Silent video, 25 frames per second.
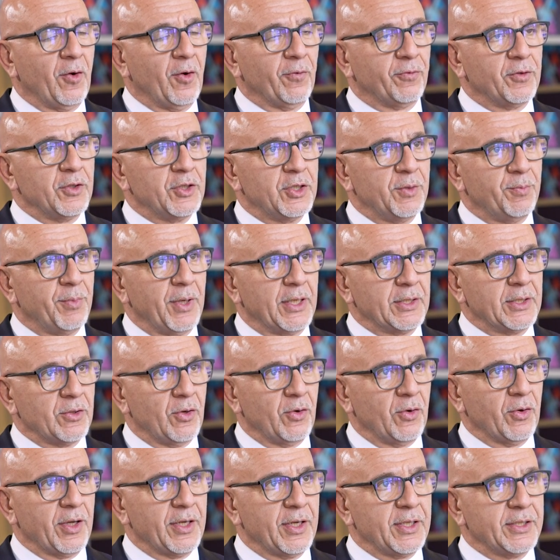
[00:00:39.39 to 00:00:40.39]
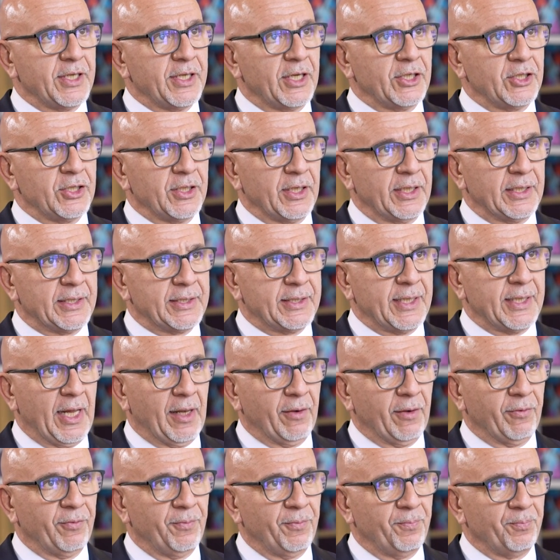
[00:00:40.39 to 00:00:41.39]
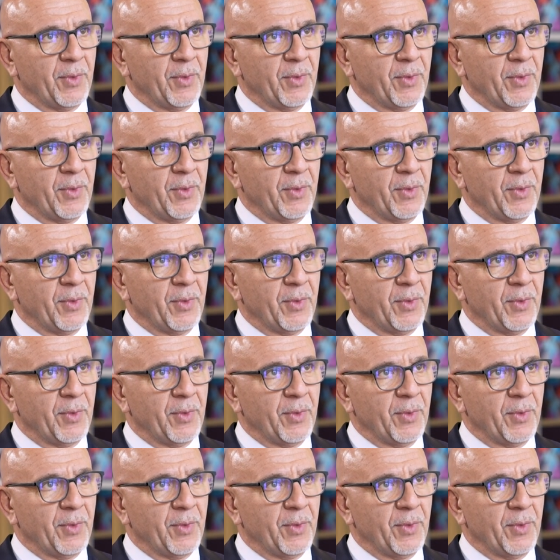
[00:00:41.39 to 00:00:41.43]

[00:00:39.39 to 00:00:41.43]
of the GBS organization itself.